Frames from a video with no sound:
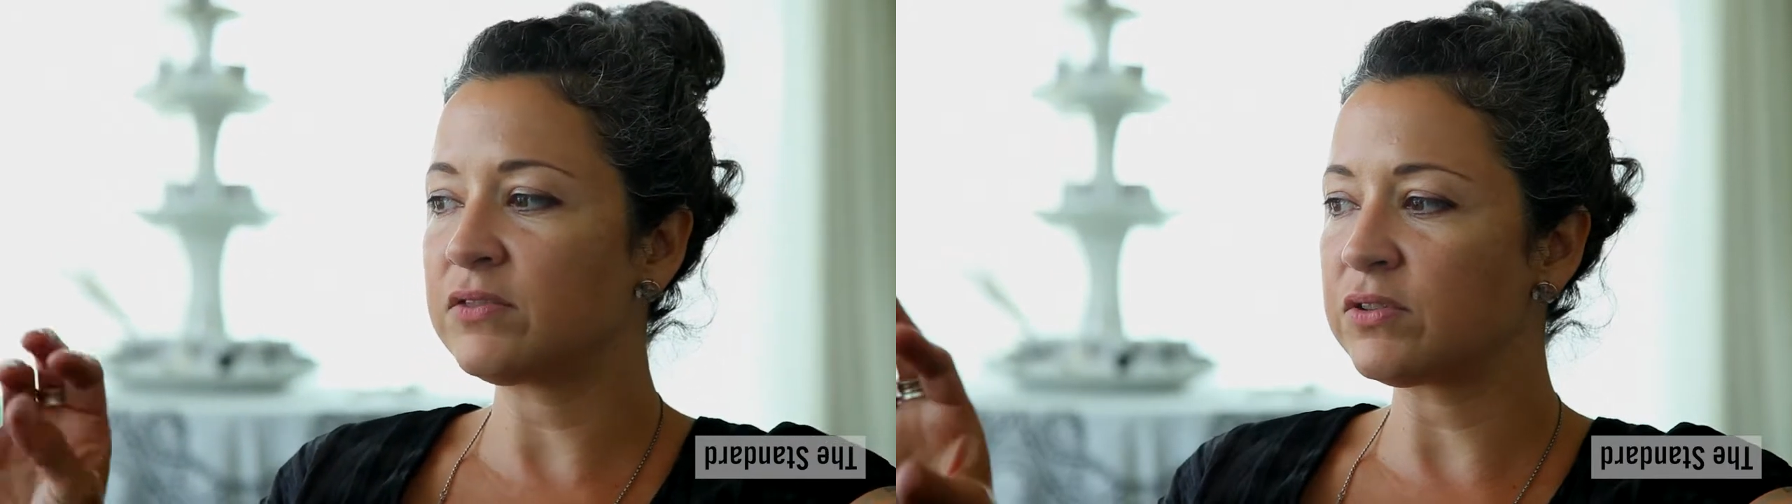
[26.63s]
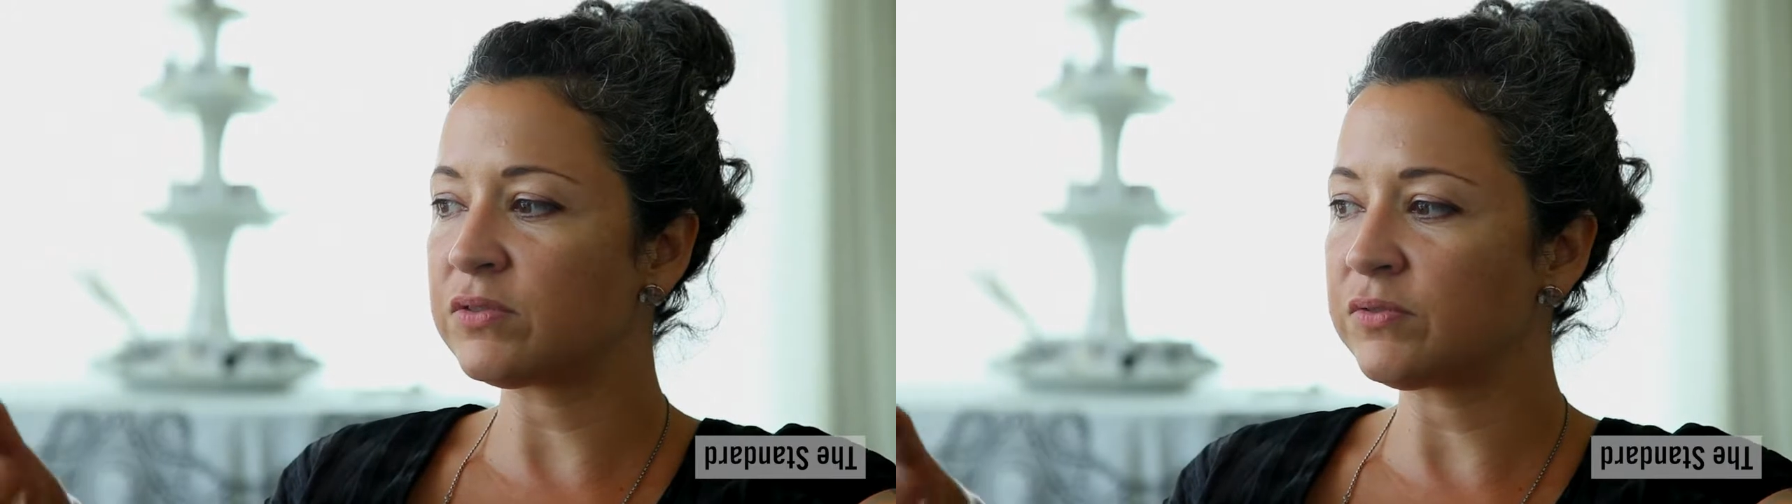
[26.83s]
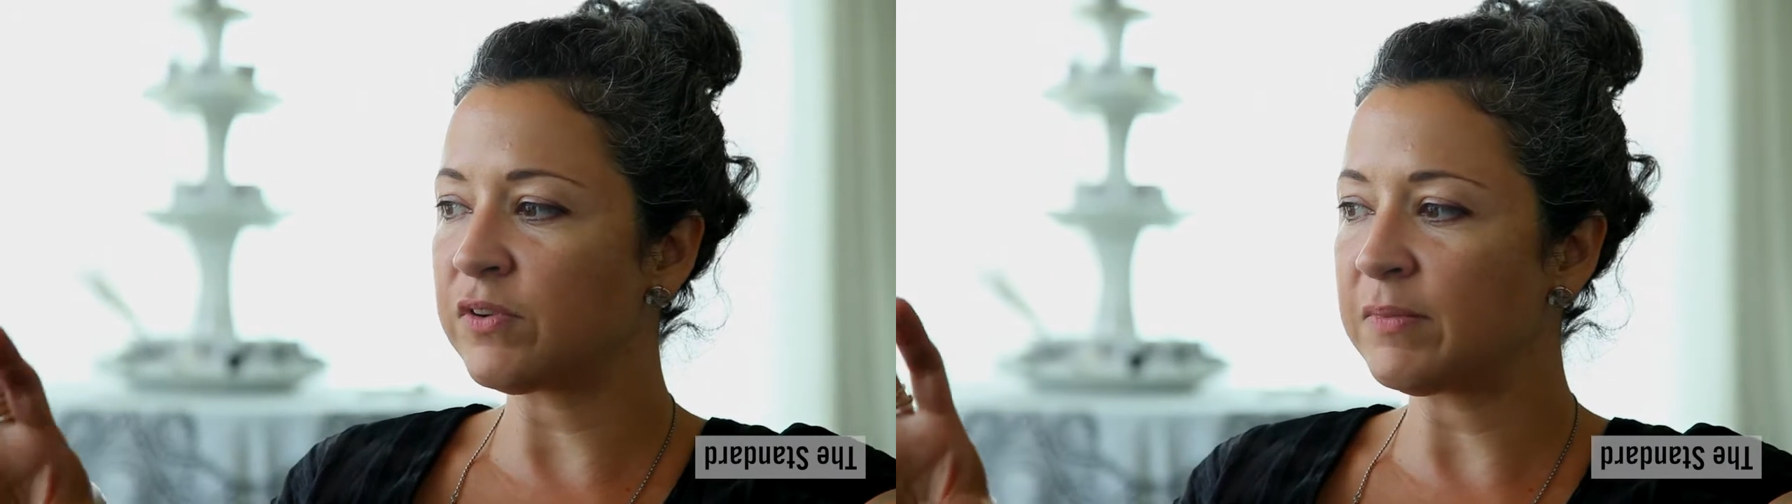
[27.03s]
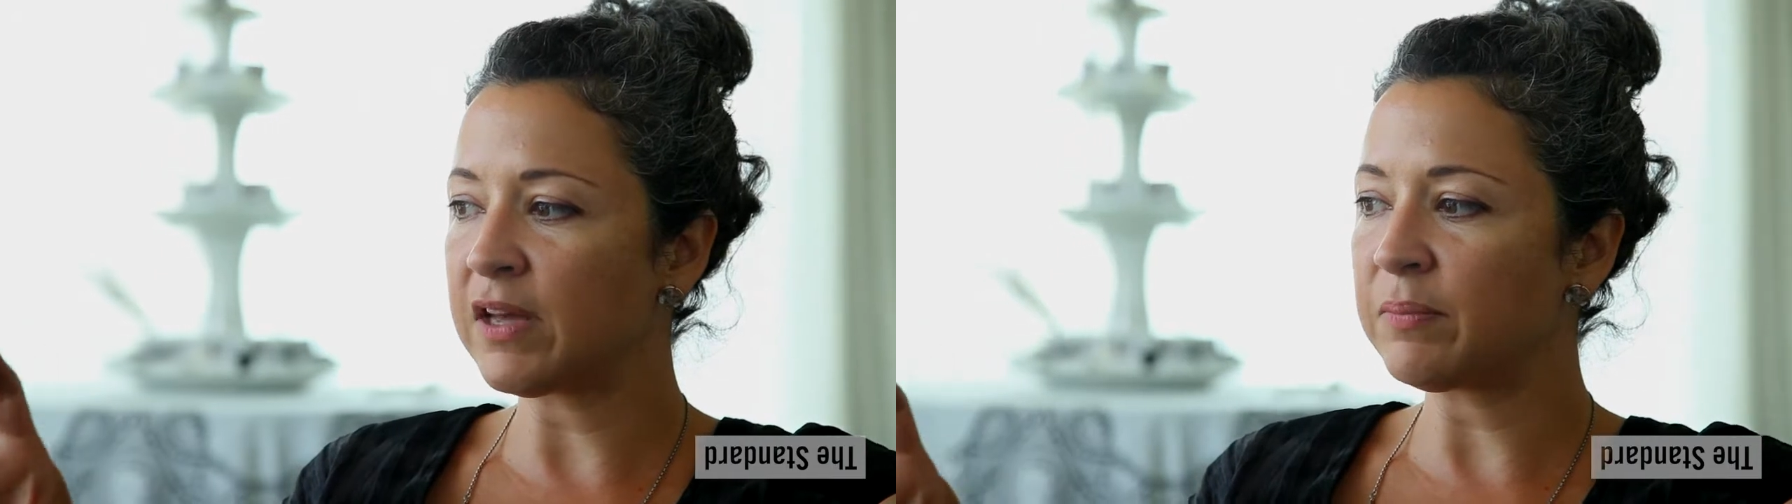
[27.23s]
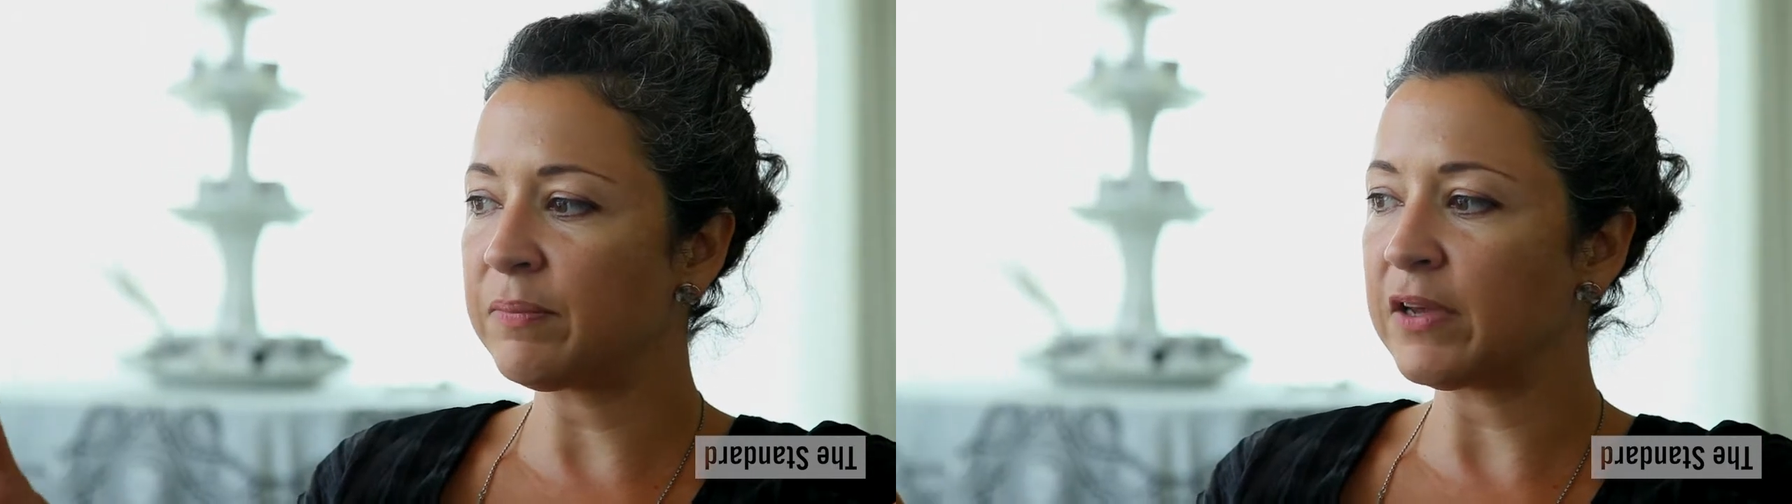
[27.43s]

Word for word: just from that